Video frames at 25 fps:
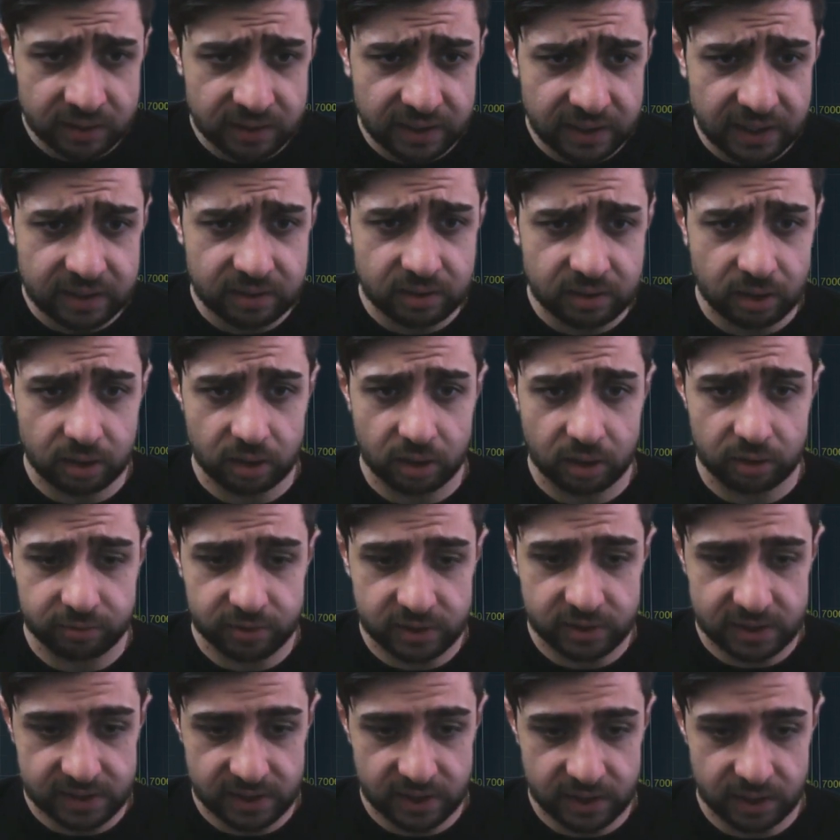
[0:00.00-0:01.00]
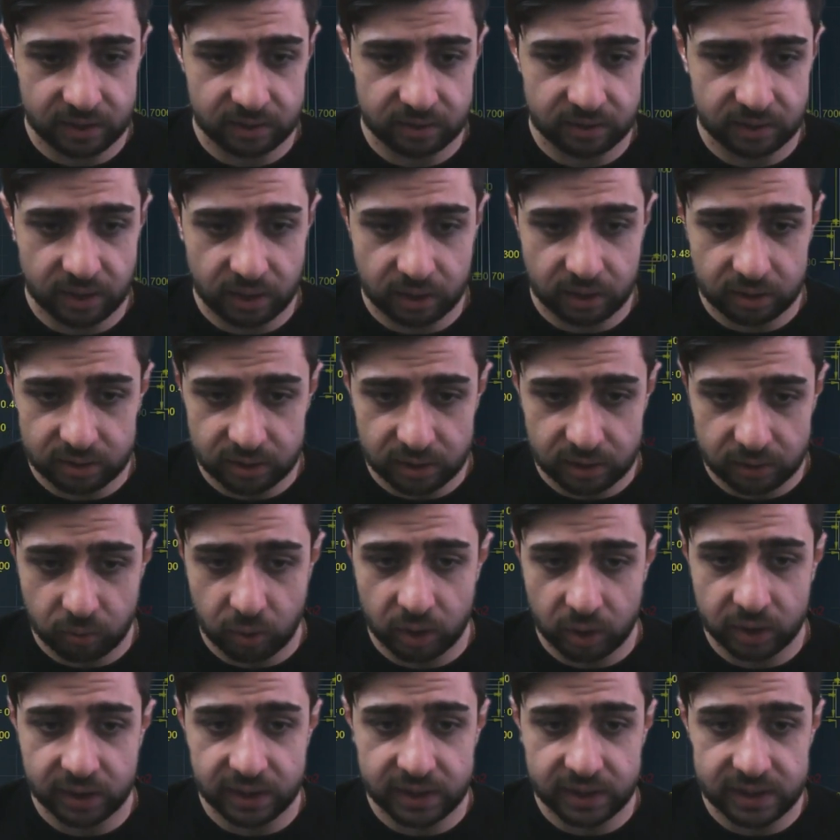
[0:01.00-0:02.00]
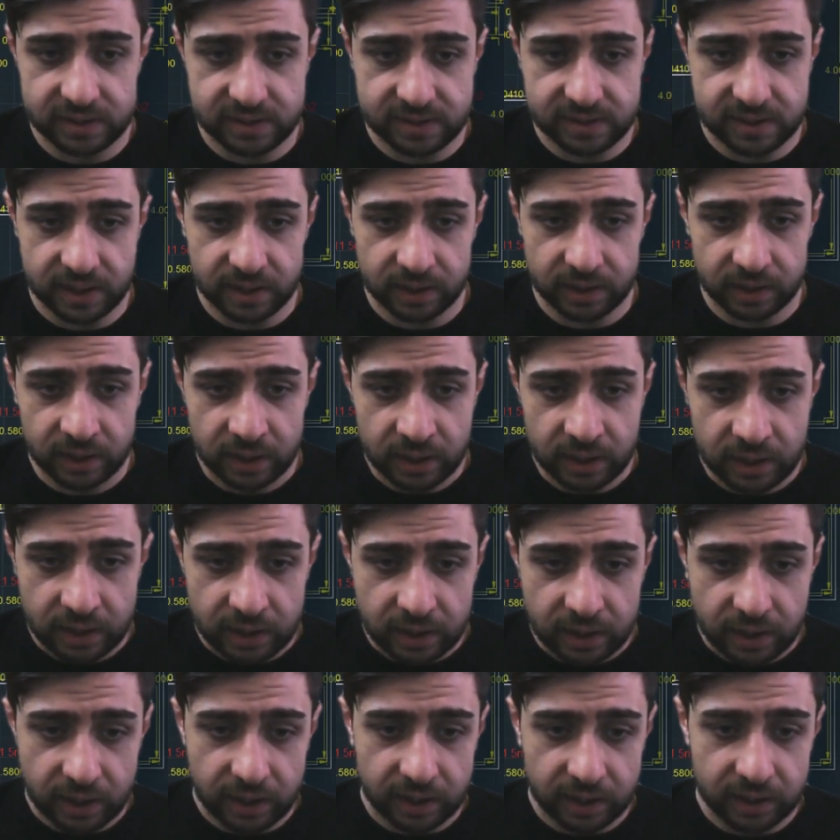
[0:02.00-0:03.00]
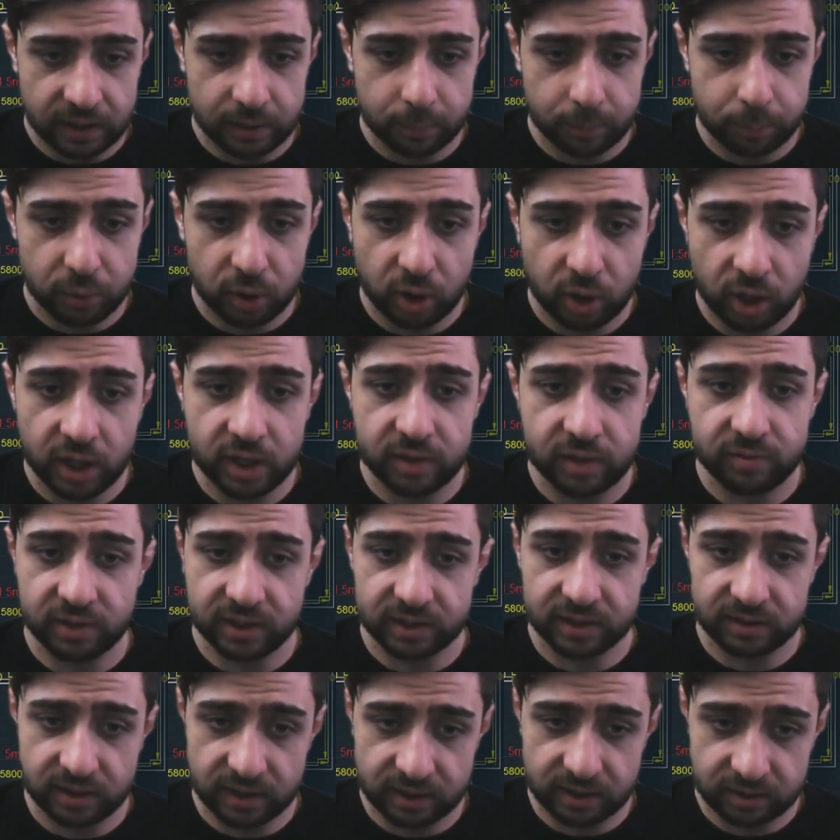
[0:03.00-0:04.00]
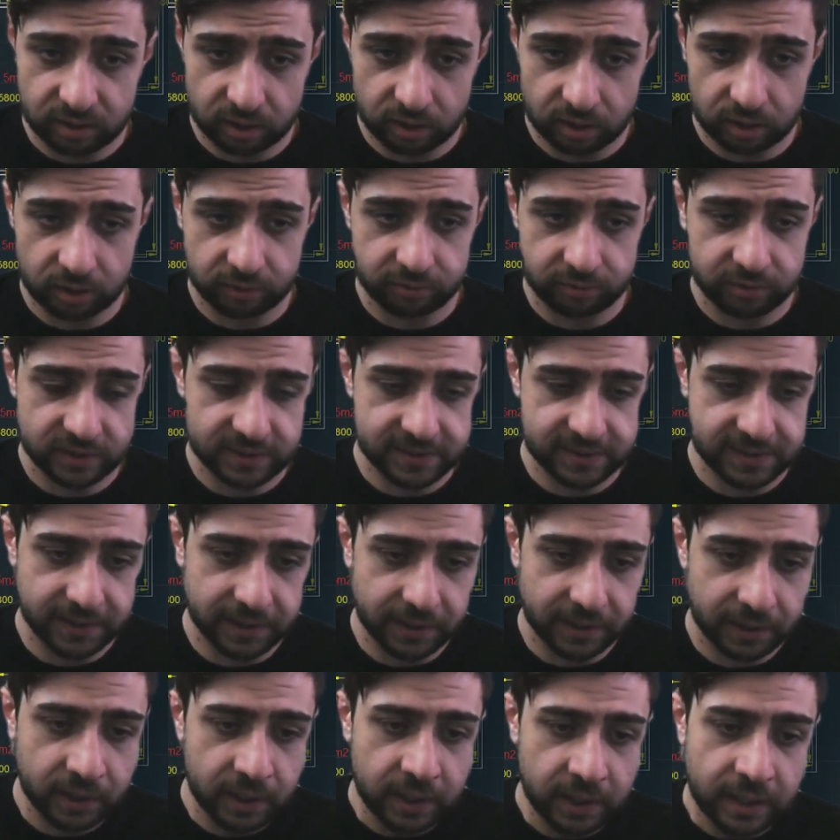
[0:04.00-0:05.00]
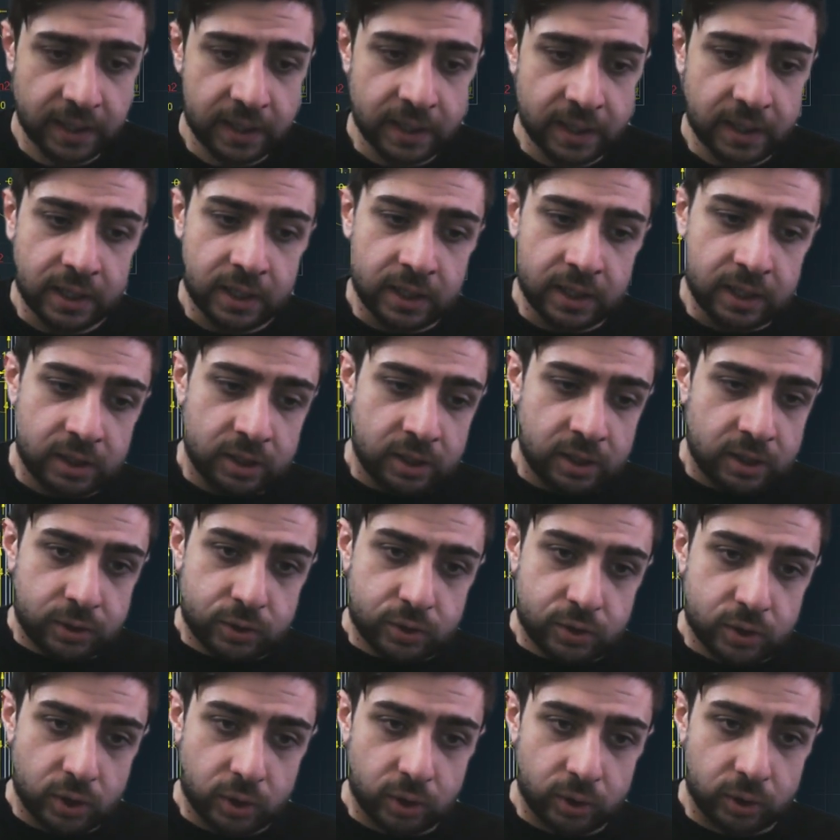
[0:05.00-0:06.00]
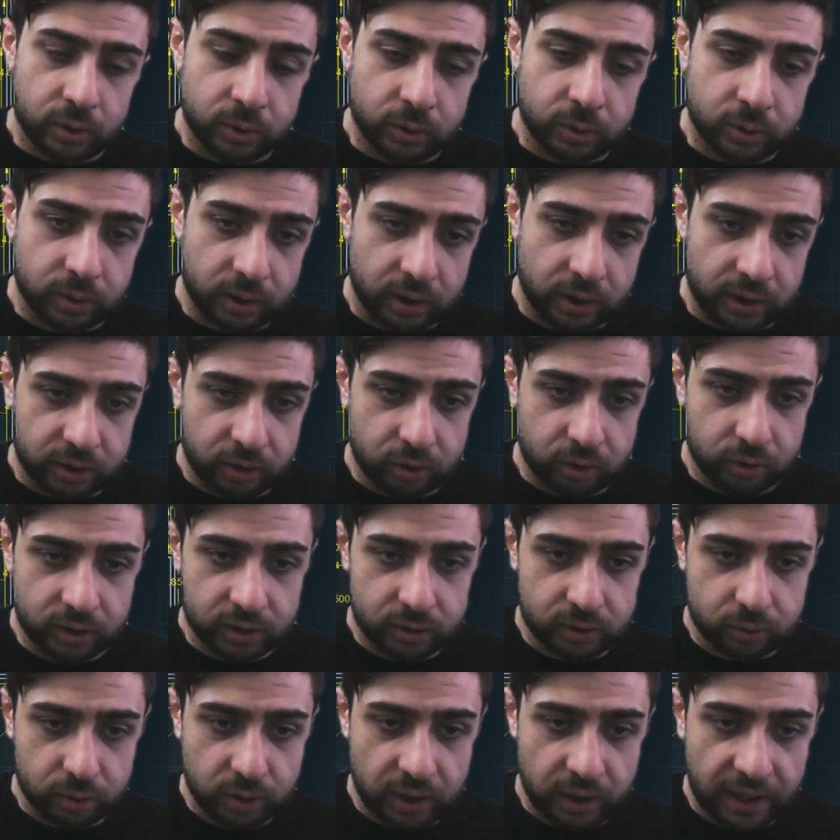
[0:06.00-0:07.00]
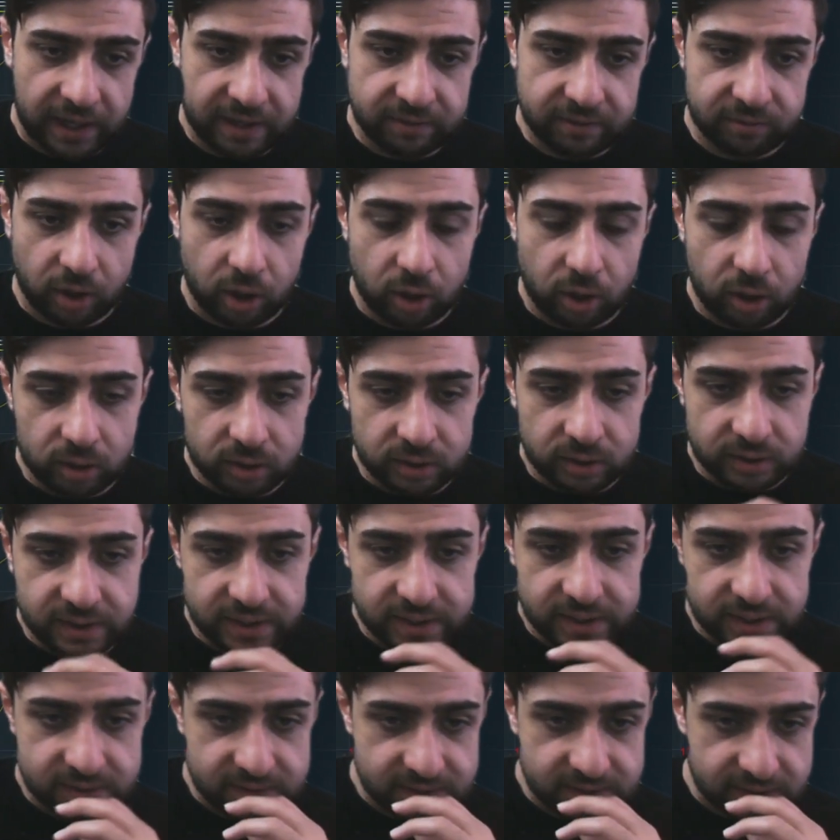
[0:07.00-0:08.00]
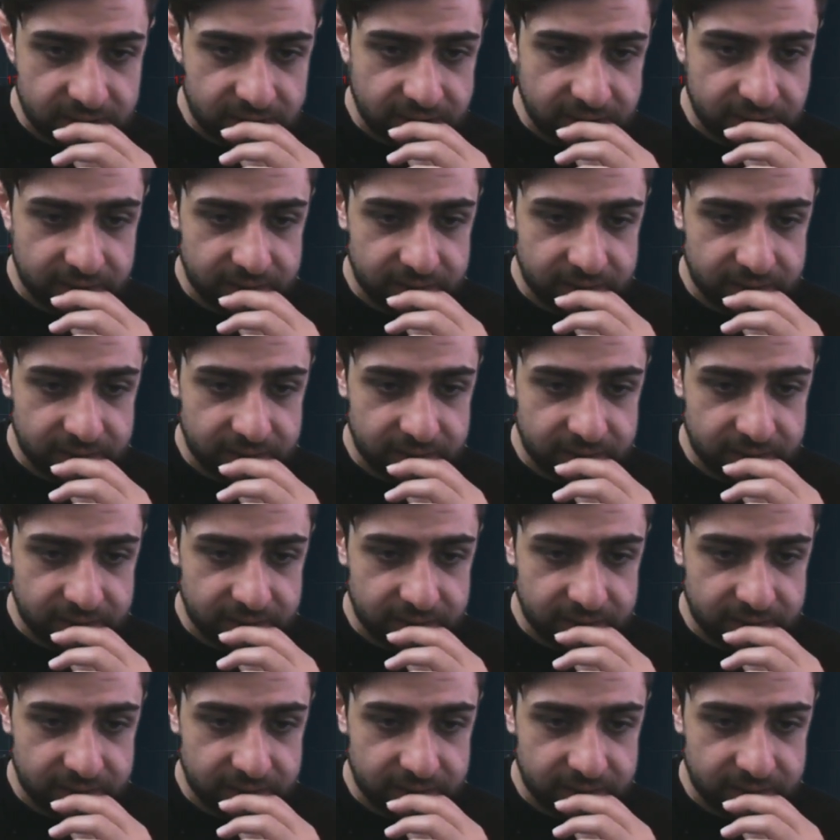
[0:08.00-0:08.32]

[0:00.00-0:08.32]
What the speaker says: dental office here, the other one is the private dental office here. So you need to have all these